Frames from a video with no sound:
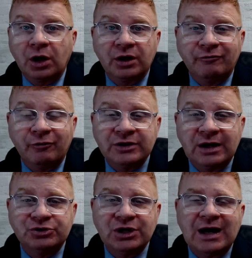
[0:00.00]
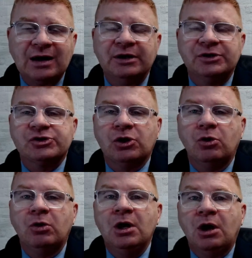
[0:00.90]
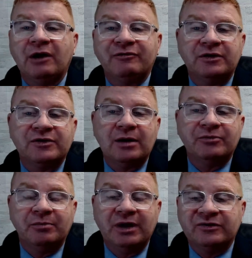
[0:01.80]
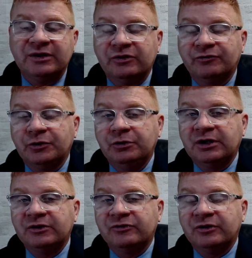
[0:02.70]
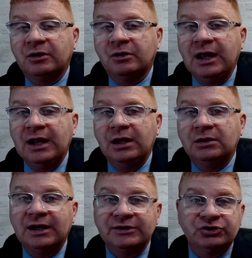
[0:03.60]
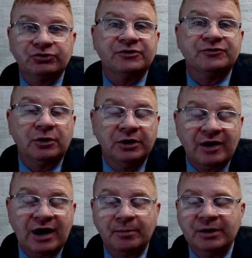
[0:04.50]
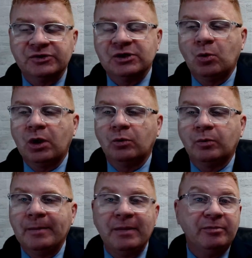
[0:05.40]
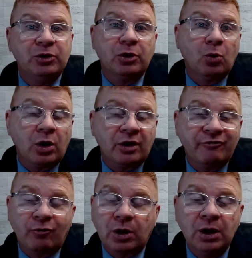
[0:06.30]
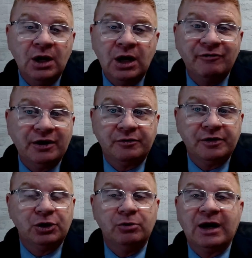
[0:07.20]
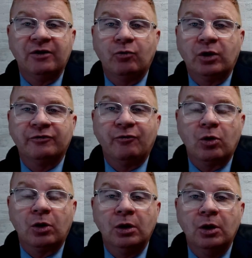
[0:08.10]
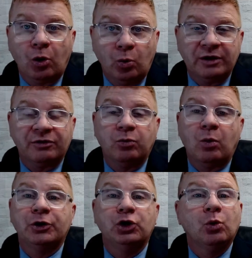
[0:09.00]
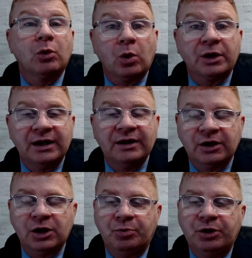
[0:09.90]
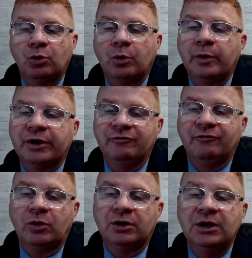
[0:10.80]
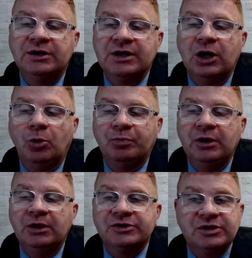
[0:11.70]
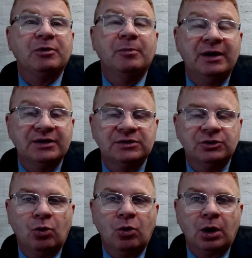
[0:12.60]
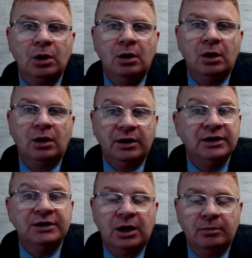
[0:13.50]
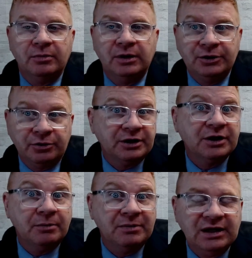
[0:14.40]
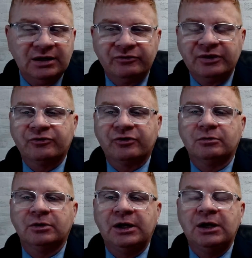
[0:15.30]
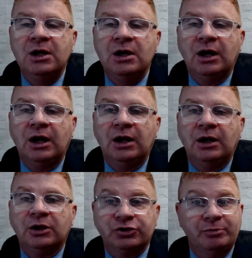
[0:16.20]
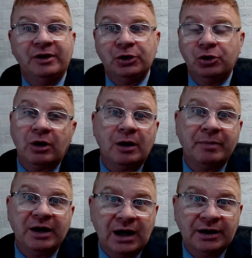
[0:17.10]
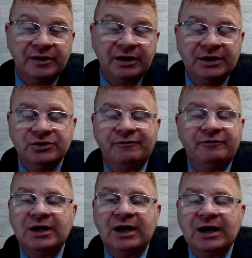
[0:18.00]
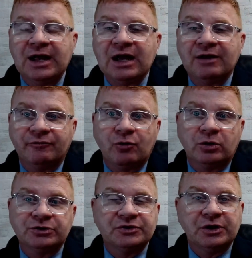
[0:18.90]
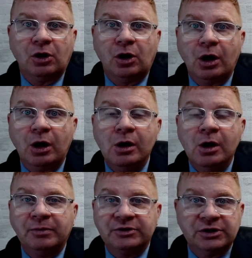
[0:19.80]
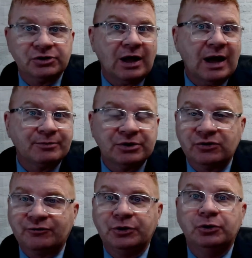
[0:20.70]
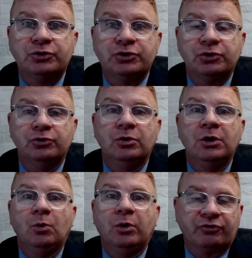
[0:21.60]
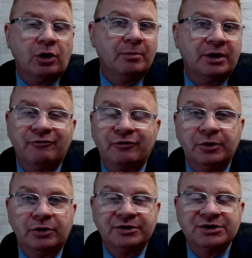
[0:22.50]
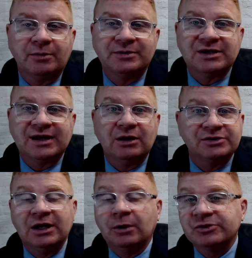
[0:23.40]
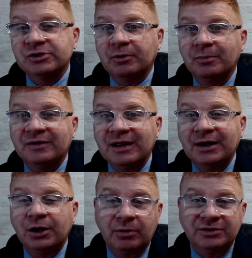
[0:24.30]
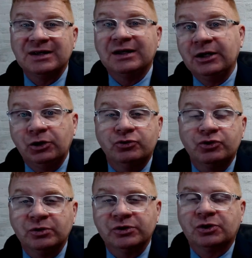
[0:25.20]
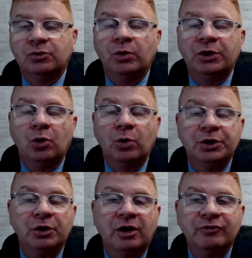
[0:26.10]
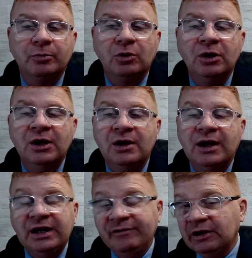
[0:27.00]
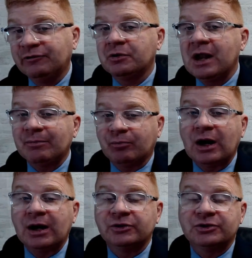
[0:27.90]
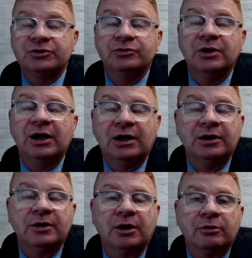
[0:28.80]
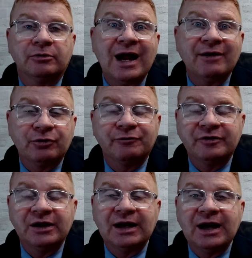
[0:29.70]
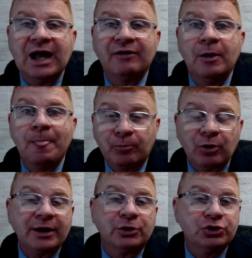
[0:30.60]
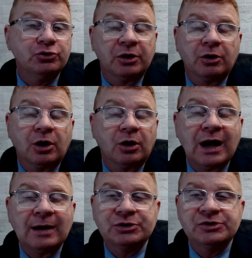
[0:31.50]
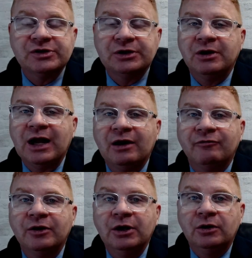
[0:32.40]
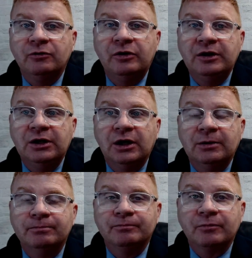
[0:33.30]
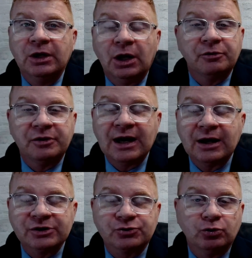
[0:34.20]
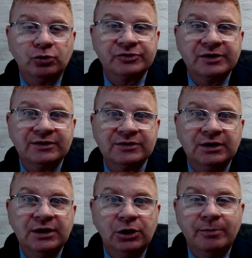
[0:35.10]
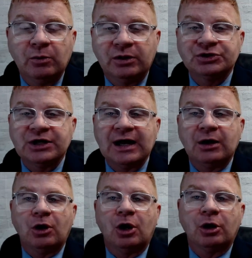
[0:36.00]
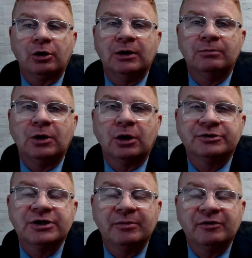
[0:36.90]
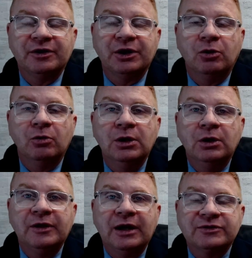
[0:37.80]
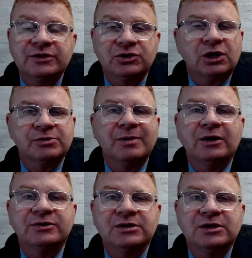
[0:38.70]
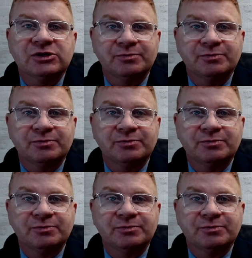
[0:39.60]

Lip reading: work a full-time job. And so oftentimes it makes sense for you to consider a less stressful environment, somewhere that maybe you can work for a vendor that you might have worked for or with while you were working at the company you were working for to help supplement your income and your income needs. And certainly, assuming that you're beyond the age of 59 and a half, of course, there are potential options for you to withdraw money from your retirement accounts to help supplement that number to get you to a certain window where you're comfortable. And even if you're not prior to or after 59 and a half, prior to, there are options that you have under the IRS rules that you may want to check out our retirement video that talks about